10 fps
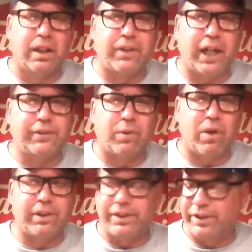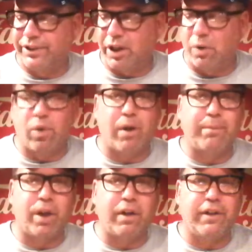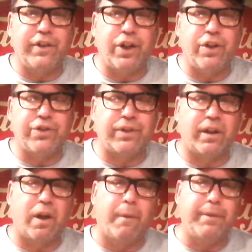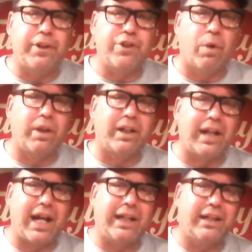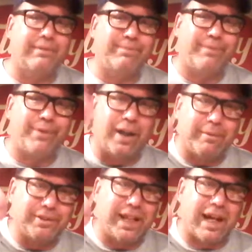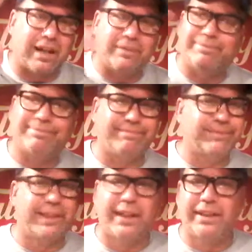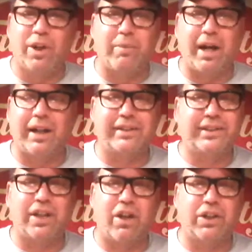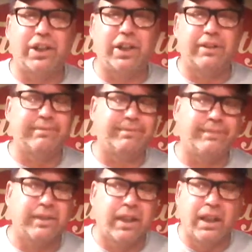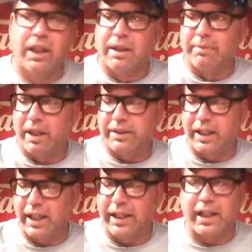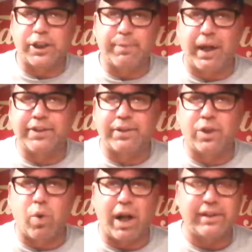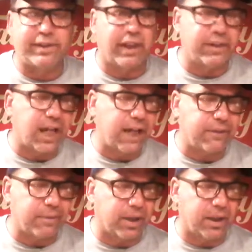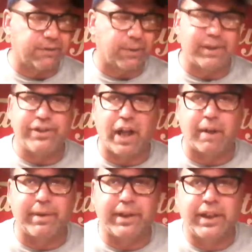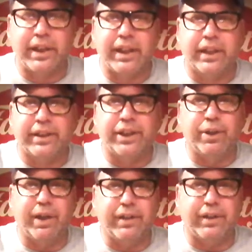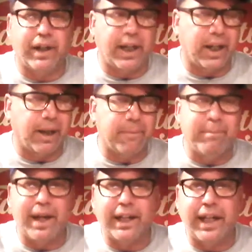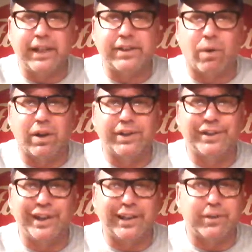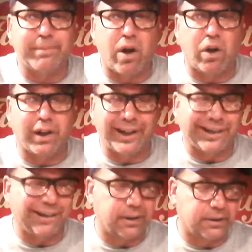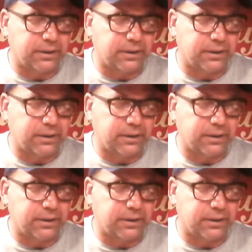Thanks for watching the Zoneone Brew Reviews. I hope you enjoyed it, like it, thumbs down it. Don't matter because it's all good. But I got a special request the other day from a gentleman to do either a Mickey's or a Schlitz malt liquor.